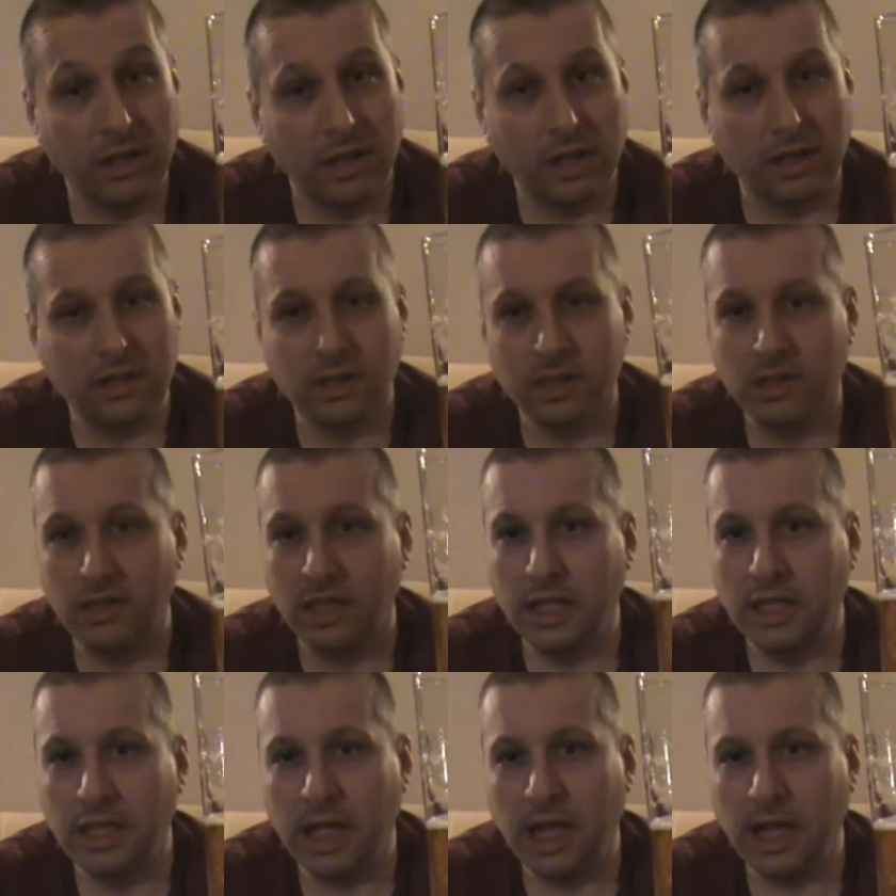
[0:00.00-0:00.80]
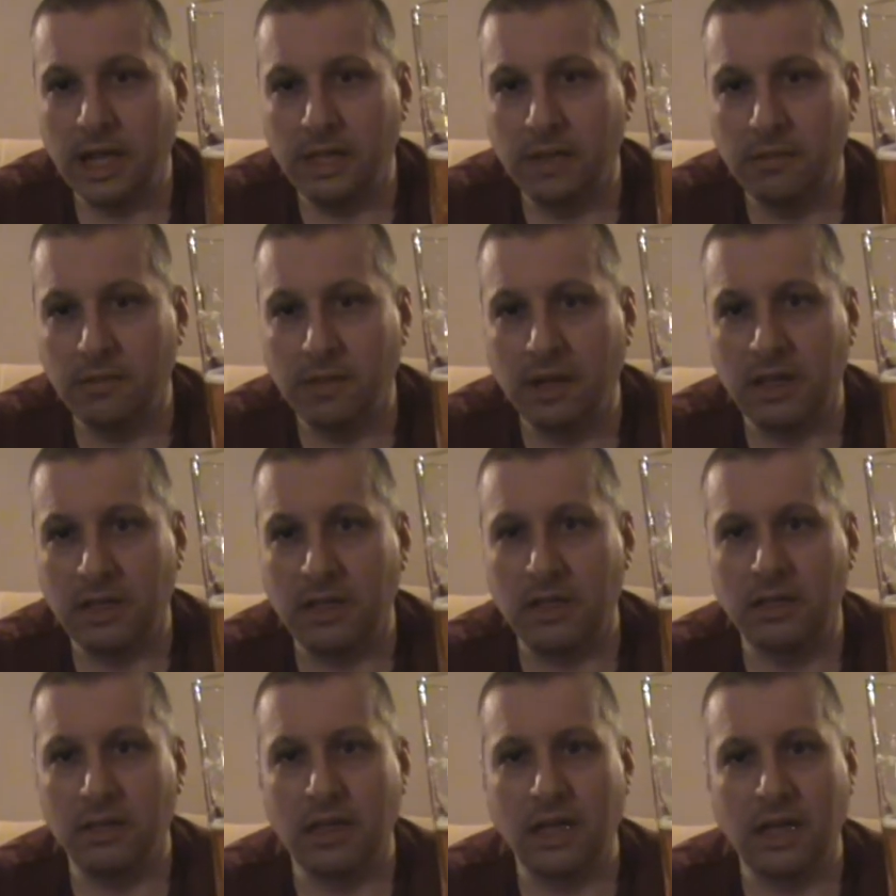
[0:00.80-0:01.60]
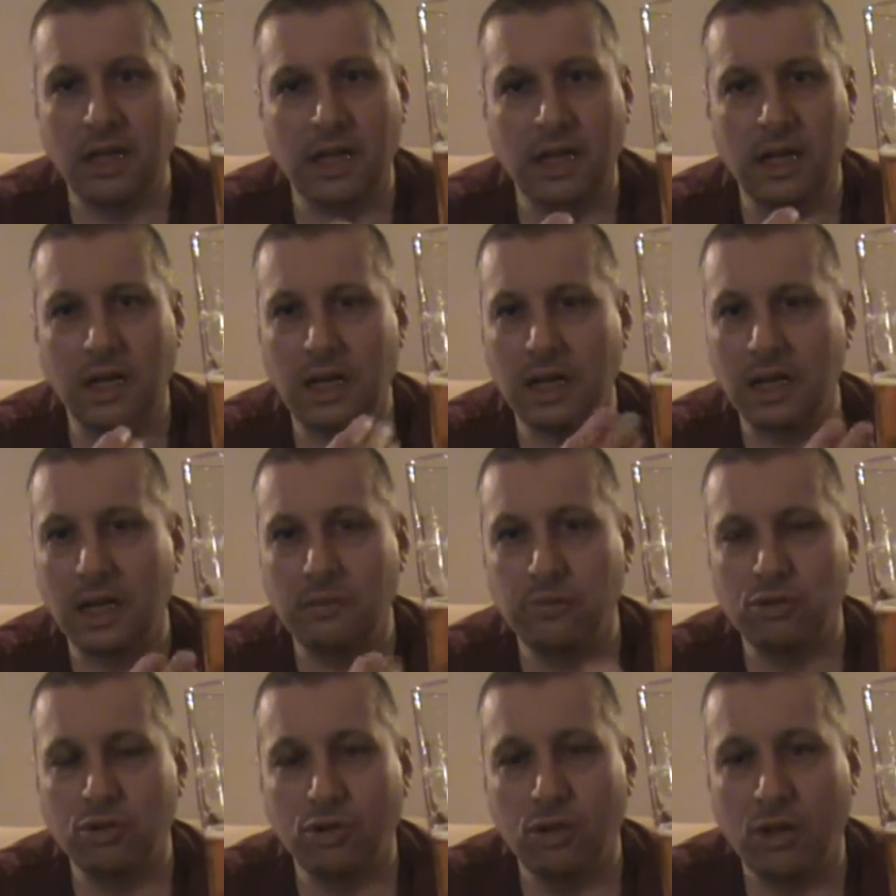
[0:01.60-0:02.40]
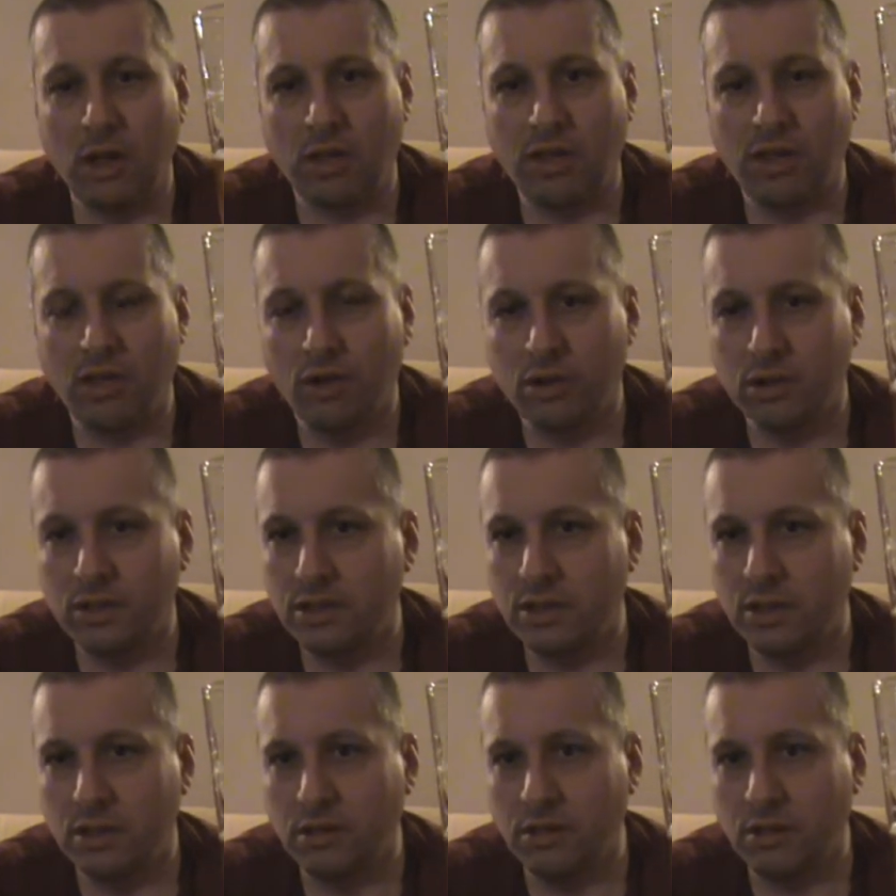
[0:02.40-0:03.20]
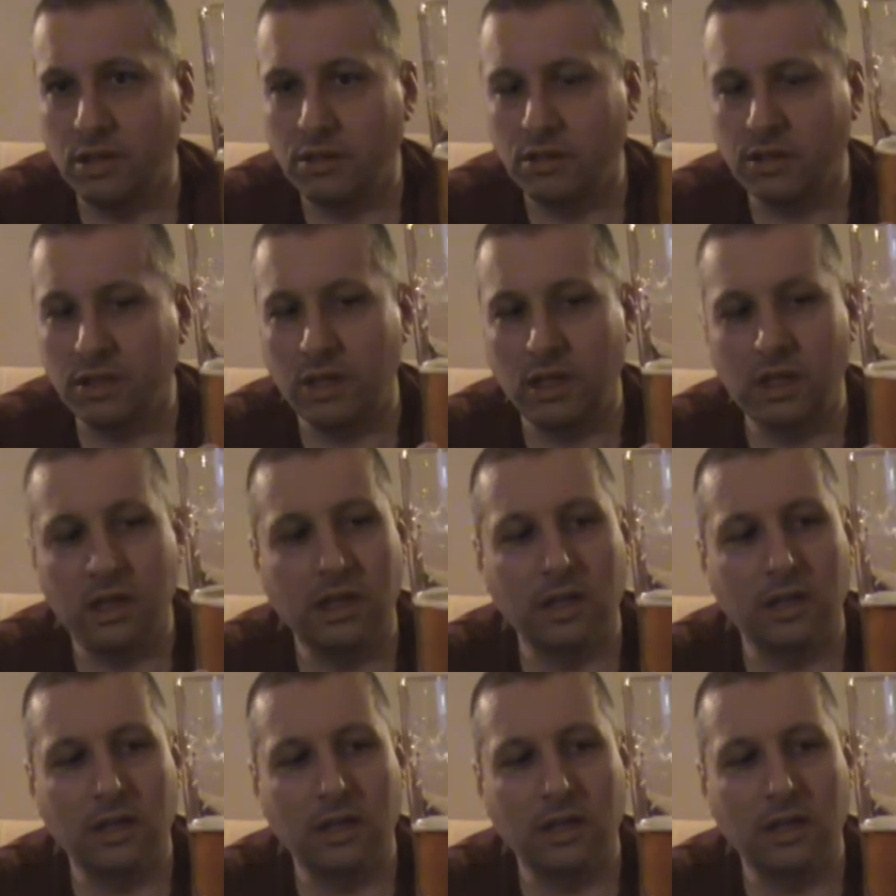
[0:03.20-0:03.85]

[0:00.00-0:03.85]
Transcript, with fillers: As I say, I'm a, an absolute authority on nothing here.